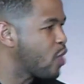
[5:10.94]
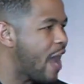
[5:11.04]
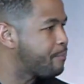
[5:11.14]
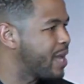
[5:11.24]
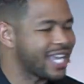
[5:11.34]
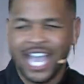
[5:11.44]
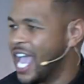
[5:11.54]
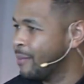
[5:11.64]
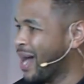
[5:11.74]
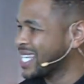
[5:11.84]
draft pick,
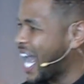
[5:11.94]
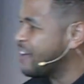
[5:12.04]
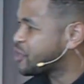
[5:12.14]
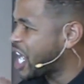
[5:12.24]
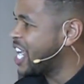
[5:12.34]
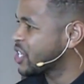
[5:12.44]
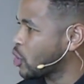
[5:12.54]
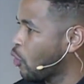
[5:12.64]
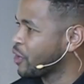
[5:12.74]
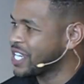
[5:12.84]
and my life changed
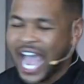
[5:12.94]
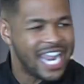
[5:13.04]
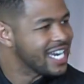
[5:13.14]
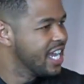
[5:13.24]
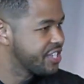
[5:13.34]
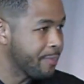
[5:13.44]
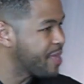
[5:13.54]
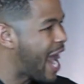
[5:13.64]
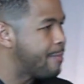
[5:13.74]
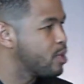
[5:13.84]
overnight, something
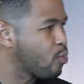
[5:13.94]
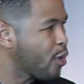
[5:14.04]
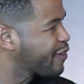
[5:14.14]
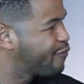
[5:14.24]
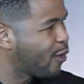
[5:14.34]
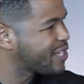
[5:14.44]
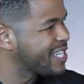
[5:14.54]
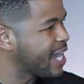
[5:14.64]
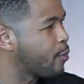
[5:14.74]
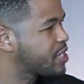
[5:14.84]
I had been working for
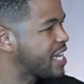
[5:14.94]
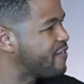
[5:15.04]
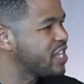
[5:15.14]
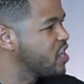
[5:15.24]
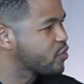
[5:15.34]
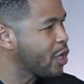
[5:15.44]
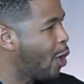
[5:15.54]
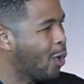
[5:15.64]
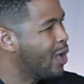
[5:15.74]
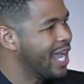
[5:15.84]
since I was 7 years
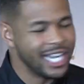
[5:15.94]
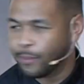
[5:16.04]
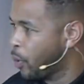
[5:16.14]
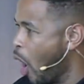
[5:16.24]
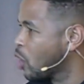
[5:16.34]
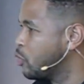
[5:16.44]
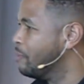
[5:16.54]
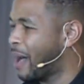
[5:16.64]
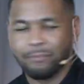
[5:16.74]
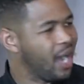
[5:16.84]
old in a park with
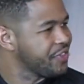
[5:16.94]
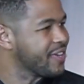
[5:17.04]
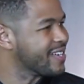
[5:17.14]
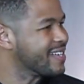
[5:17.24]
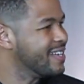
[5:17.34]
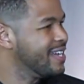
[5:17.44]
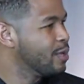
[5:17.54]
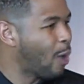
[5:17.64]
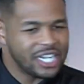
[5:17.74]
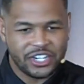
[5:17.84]
my mother,
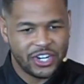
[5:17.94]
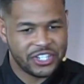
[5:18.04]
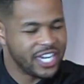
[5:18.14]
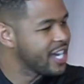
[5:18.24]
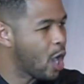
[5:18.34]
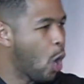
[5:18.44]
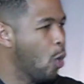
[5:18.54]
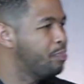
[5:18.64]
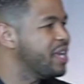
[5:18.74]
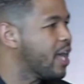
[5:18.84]
watching her sit in an
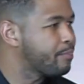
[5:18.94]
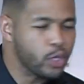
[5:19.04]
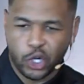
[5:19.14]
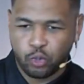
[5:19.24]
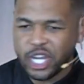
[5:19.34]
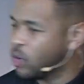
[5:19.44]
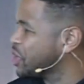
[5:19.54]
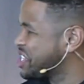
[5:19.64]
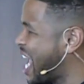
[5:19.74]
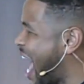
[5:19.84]
old beat-up Buick Regal
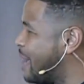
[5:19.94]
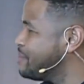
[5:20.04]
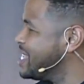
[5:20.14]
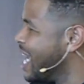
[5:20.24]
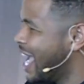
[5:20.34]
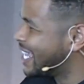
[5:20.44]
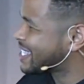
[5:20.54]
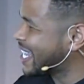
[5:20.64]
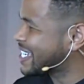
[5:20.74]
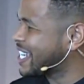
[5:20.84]
when she had me at
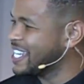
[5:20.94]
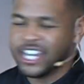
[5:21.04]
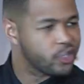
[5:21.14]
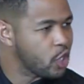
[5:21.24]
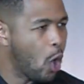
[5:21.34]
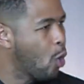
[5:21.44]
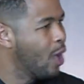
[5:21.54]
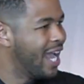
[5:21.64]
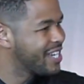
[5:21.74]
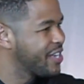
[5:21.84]
16 years
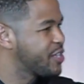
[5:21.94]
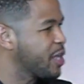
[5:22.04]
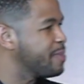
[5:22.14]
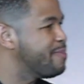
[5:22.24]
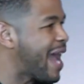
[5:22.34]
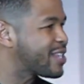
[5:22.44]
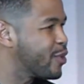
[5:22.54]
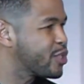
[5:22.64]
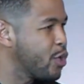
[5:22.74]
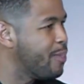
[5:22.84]
old, and she took me back to
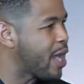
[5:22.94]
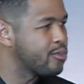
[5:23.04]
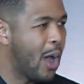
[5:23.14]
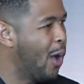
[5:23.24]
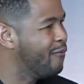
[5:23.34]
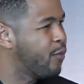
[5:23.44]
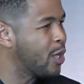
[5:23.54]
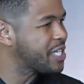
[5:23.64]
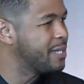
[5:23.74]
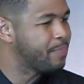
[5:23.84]
a 2-bedroom home,
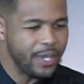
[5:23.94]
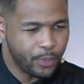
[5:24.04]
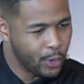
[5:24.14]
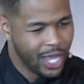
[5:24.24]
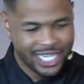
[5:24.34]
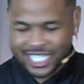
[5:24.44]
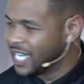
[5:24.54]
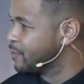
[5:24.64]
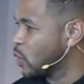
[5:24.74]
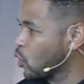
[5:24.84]
14 people,
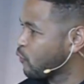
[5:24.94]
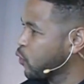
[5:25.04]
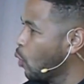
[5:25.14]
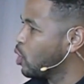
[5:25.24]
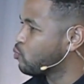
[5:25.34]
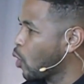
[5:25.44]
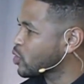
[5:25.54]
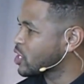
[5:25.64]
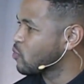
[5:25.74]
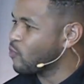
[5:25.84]
sleeping on the floor with
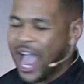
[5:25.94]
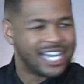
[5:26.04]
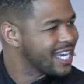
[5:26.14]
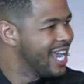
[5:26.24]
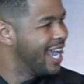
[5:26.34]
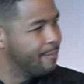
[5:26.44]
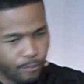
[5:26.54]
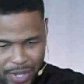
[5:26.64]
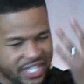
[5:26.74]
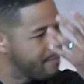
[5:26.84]
roaches and rats, and
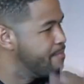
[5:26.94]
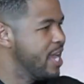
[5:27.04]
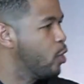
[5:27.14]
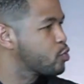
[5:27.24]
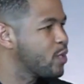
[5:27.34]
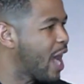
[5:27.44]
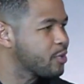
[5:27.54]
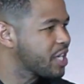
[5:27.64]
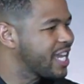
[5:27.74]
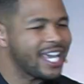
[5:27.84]
missing meals when I
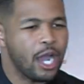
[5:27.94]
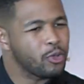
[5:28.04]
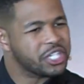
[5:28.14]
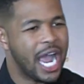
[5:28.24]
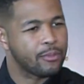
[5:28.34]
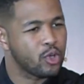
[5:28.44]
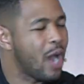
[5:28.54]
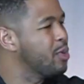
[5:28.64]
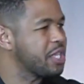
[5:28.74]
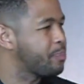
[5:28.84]
was a kid. It was times when I
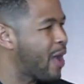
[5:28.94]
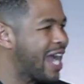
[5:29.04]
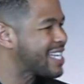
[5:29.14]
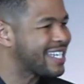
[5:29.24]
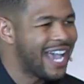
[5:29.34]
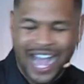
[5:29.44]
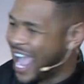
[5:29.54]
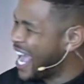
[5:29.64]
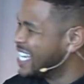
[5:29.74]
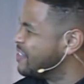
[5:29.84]
went to practice, I
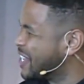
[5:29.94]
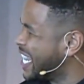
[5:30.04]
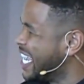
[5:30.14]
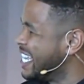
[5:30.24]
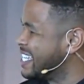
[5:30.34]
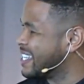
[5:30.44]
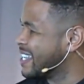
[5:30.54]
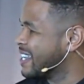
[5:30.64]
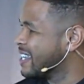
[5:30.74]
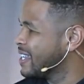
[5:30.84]
hadn't even eaten.
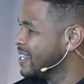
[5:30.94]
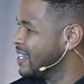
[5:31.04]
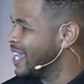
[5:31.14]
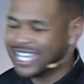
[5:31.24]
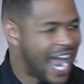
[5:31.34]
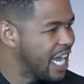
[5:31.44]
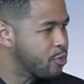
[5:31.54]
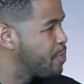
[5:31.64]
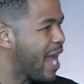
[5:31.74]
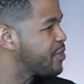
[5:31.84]
And guys
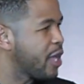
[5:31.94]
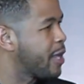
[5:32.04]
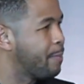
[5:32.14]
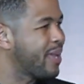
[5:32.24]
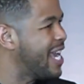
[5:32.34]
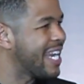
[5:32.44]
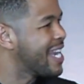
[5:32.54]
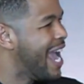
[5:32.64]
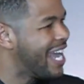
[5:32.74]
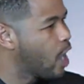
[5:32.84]
would be out there complaining,
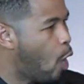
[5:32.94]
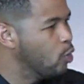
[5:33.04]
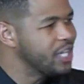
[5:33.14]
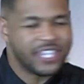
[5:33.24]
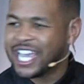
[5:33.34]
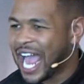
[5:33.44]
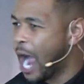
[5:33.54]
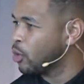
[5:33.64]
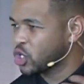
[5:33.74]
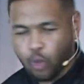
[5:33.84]
and the only thing
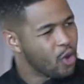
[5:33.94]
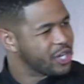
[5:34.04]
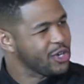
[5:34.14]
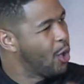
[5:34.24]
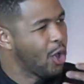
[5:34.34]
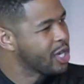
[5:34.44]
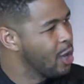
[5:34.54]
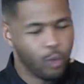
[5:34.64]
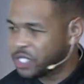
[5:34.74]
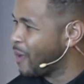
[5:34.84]
I was working
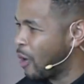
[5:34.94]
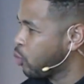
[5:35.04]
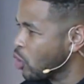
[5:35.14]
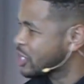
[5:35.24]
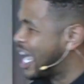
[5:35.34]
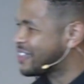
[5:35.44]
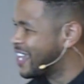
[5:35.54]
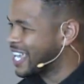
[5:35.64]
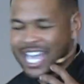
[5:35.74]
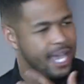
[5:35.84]
on was my work
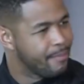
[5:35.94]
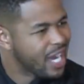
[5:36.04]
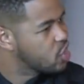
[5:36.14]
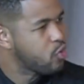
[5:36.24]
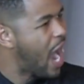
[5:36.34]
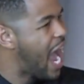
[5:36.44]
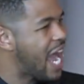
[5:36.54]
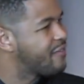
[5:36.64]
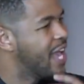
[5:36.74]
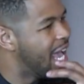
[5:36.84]
ethic and my
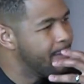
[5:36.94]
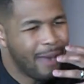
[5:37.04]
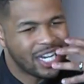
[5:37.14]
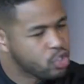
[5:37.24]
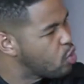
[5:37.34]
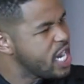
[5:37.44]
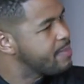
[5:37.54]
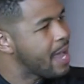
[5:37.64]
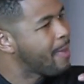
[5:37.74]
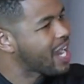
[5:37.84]
drive and my dream
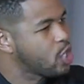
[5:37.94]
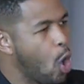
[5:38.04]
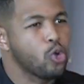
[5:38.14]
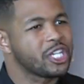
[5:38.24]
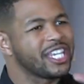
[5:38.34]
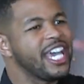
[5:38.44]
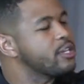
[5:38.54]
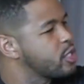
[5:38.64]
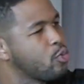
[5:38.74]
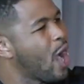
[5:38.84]
and my goal to
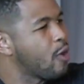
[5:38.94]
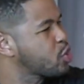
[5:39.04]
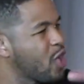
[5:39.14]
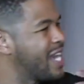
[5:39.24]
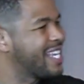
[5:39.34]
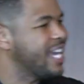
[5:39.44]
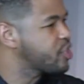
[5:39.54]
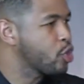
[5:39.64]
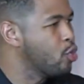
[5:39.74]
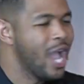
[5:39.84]
get to where I was trying to get
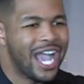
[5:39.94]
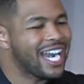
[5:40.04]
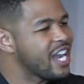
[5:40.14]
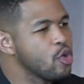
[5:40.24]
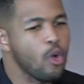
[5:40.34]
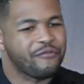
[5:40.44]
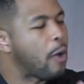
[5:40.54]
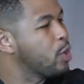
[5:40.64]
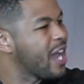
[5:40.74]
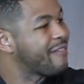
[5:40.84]
to. And I knew if I
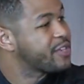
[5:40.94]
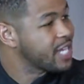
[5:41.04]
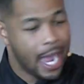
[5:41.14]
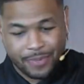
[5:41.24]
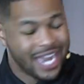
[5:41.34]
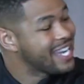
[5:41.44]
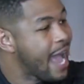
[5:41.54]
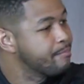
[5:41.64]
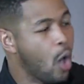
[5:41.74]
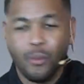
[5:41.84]
would have stopped in
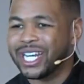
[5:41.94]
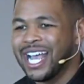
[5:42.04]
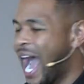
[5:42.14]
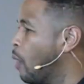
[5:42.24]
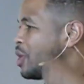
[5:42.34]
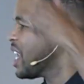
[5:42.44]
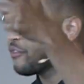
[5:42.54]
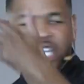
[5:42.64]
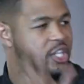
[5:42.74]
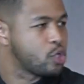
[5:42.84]
that moment, I would
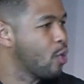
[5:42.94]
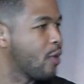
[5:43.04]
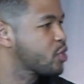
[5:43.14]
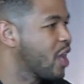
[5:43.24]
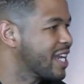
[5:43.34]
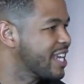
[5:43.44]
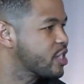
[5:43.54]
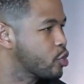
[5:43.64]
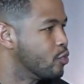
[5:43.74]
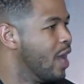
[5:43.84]
never get to where I was trying to
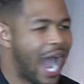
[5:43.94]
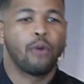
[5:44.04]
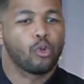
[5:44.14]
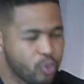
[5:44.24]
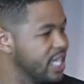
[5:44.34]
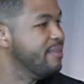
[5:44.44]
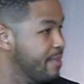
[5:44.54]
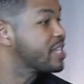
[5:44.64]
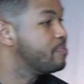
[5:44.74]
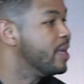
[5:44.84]
get to. I would really
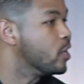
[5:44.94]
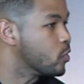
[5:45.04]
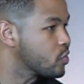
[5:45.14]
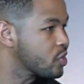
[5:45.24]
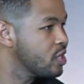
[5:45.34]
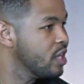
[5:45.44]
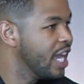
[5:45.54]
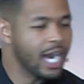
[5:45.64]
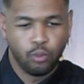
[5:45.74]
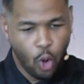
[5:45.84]
miss meals.
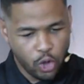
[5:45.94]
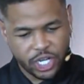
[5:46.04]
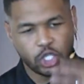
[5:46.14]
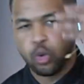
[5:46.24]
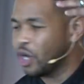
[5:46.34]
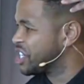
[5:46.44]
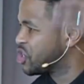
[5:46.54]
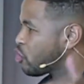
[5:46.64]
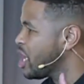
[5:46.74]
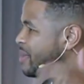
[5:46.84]
And I'm working toward this
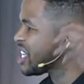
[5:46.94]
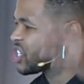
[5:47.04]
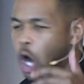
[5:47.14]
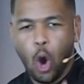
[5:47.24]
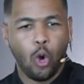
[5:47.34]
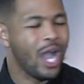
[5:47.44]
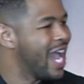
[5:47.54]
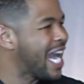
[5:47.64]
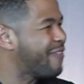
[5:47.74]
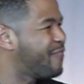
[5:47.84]
dream and this goal,
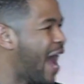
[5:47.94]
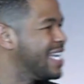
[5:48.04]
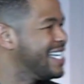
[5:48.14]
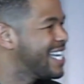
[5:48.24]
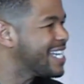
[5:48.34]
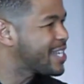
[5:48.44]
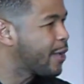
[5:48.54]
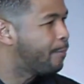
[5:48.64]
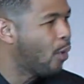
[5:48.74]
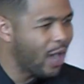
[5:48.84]
and I finally get to
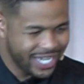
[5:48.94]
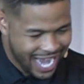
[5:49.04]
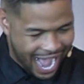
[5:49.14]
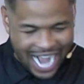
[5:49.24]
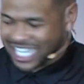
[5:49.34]
the point. I